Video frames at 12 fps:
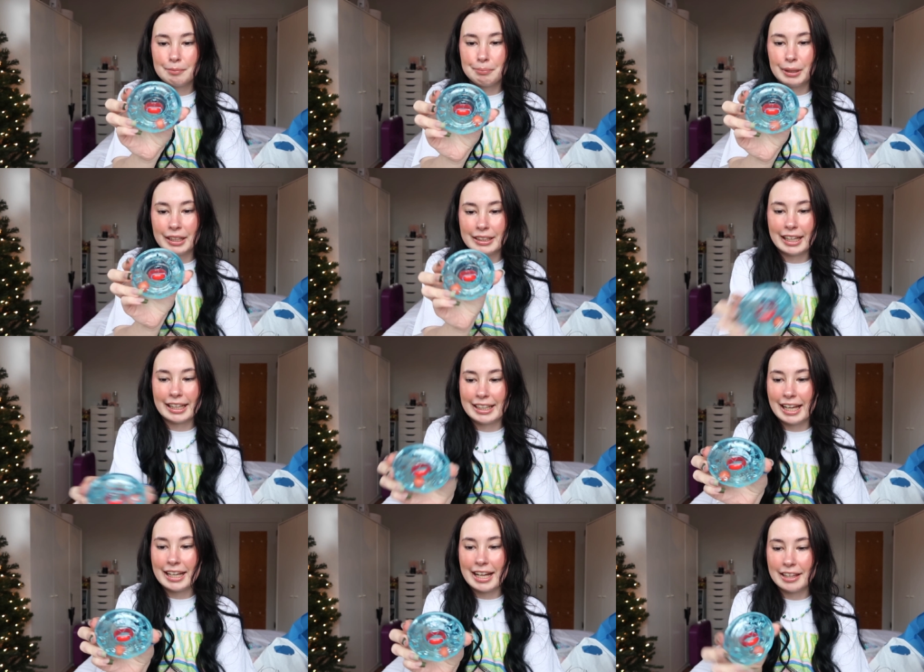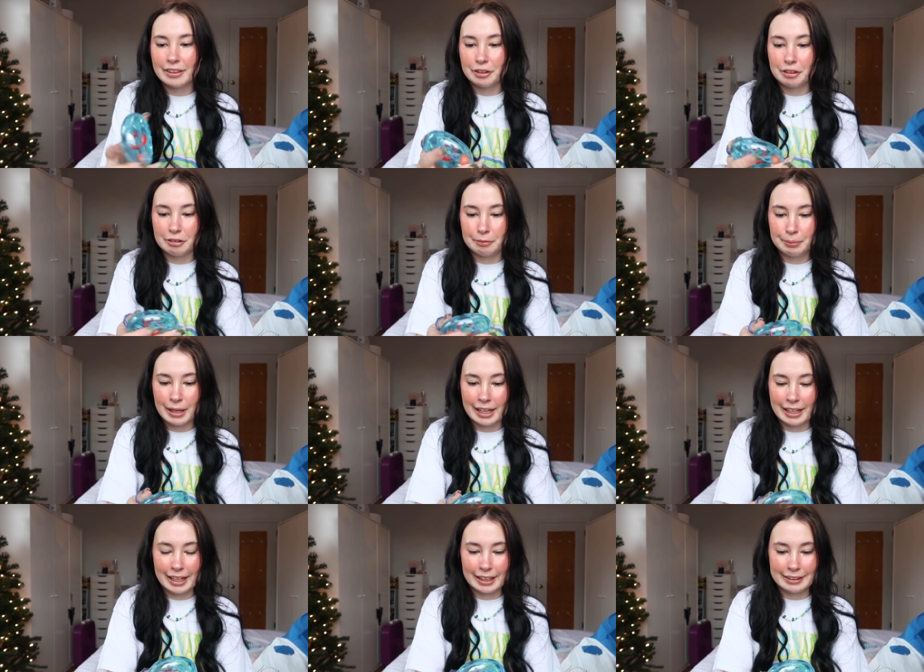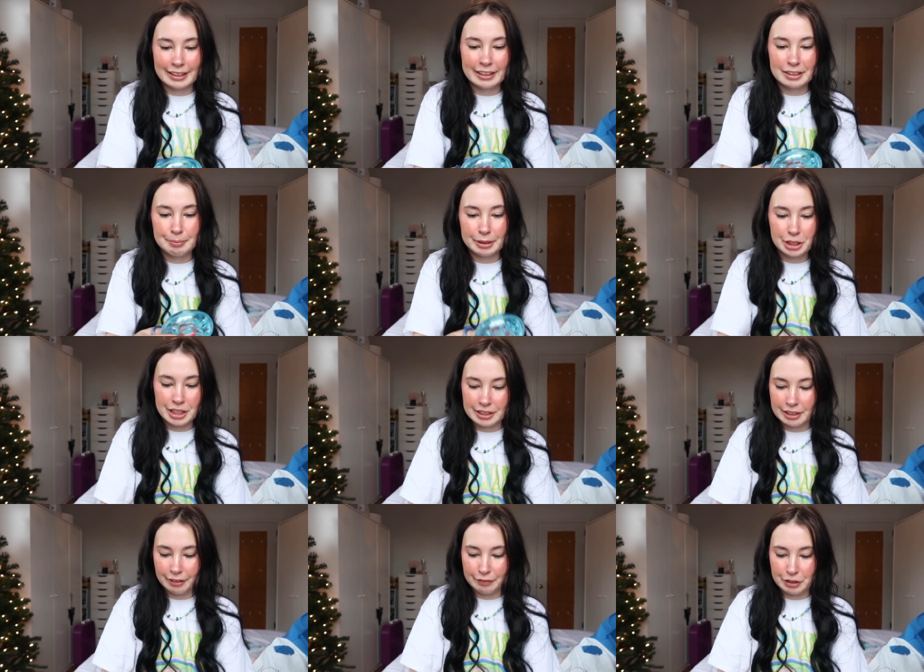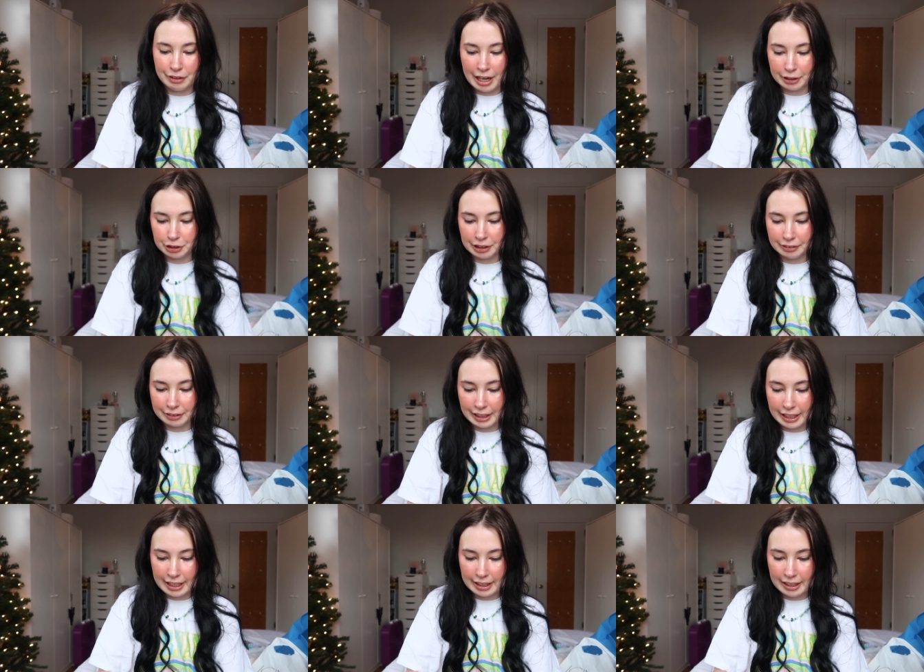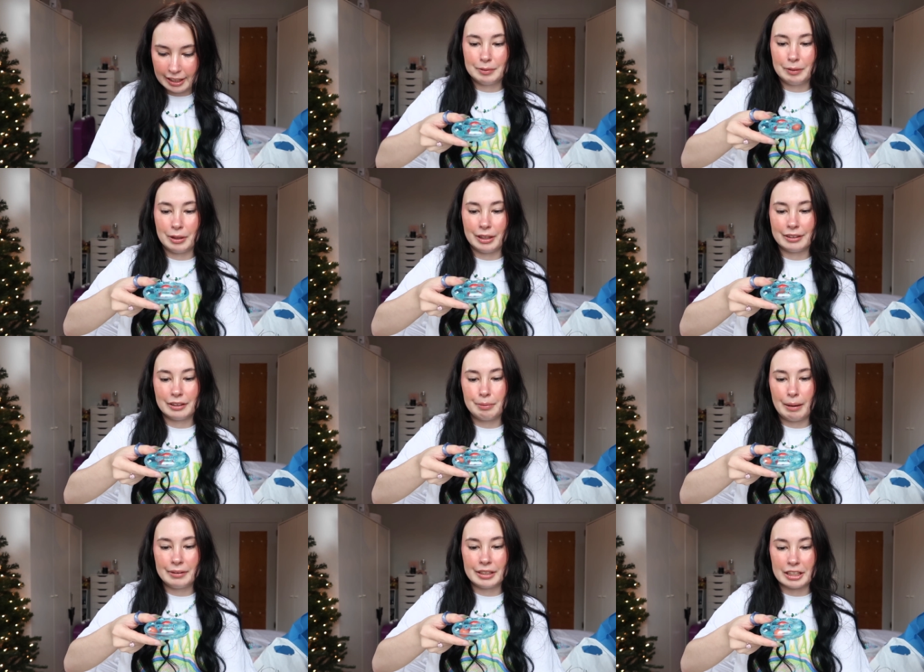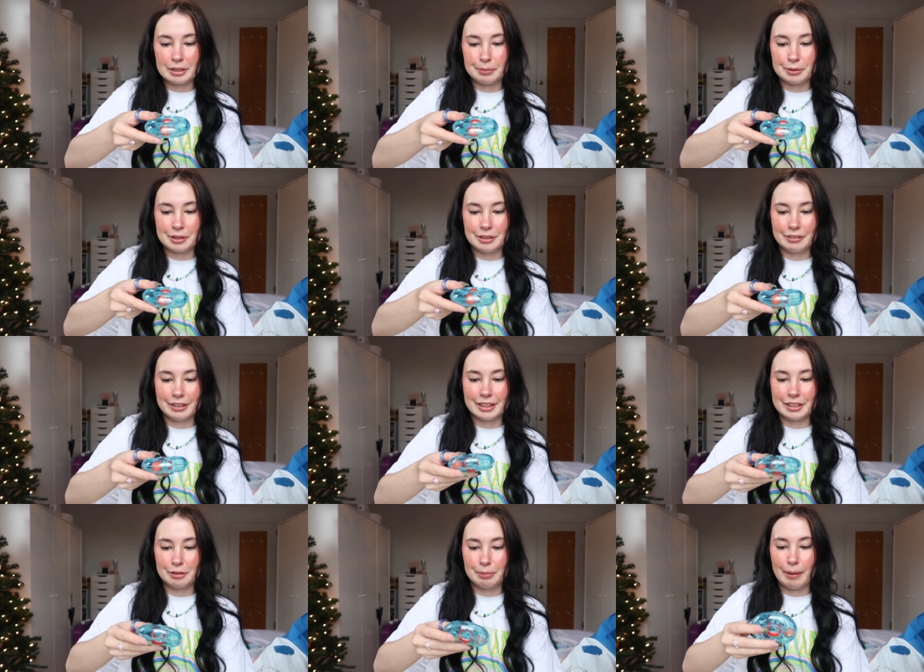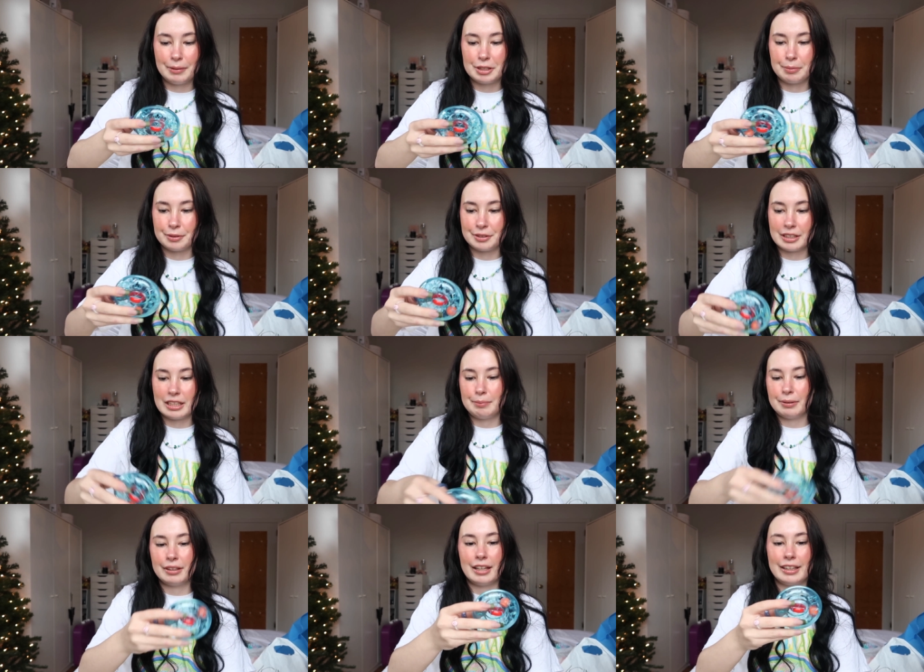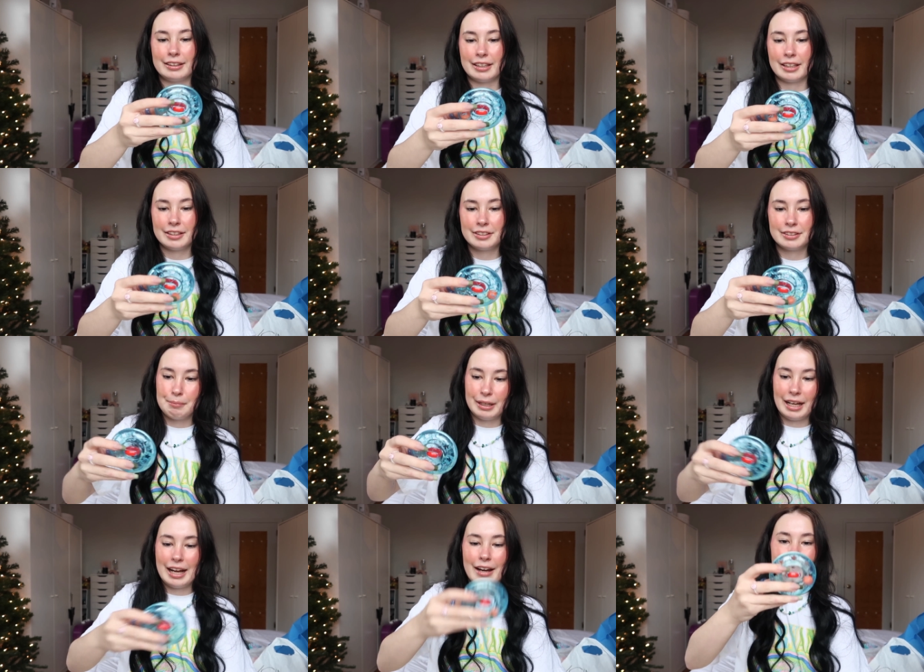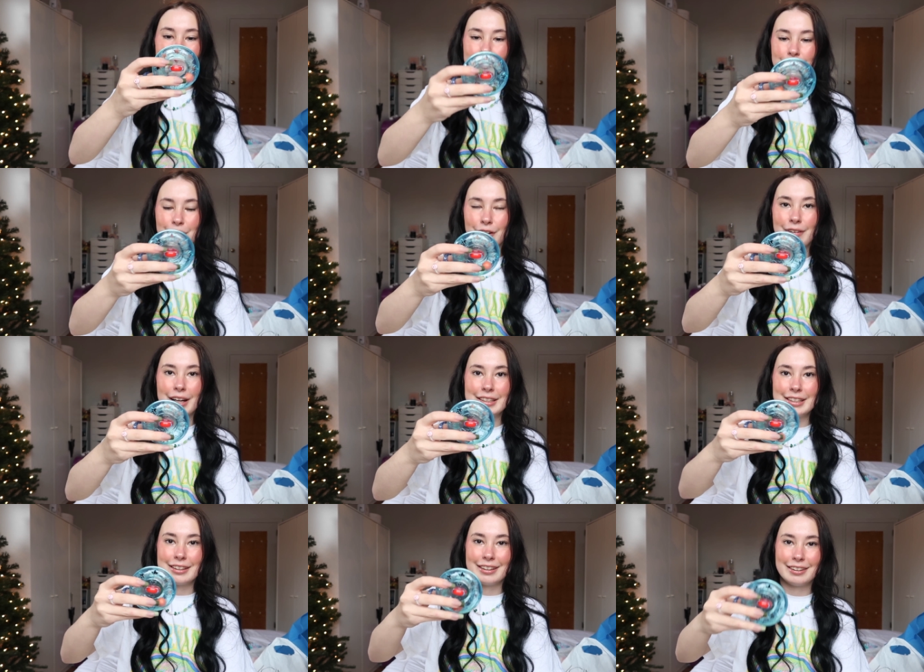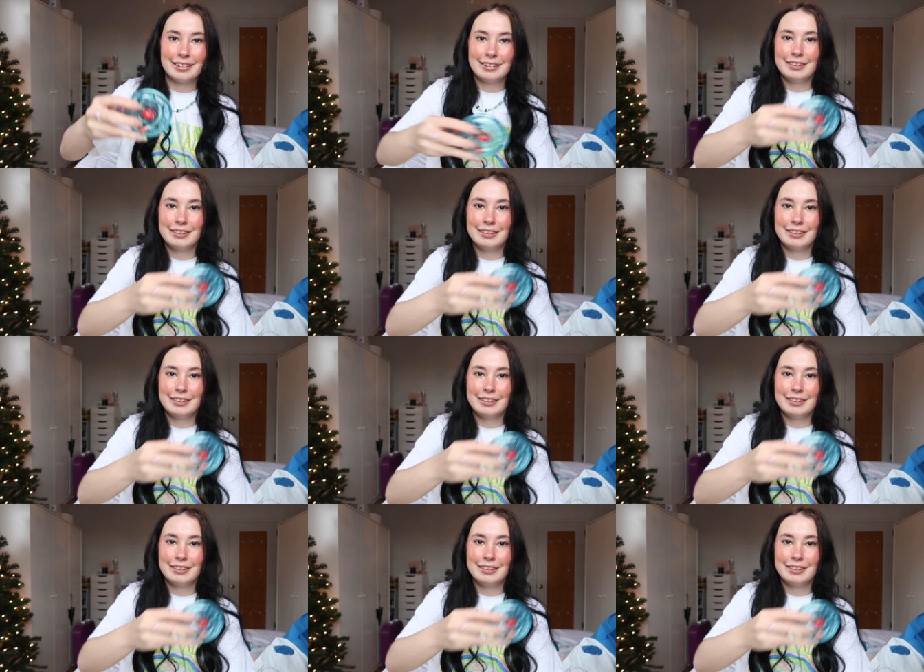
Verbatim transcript: but like get it in the hoop. And I think it's much easier if you're actually looking at it. Well, you're probably not supposed to do this. You're probably supposed to keep it like this, but I have no idea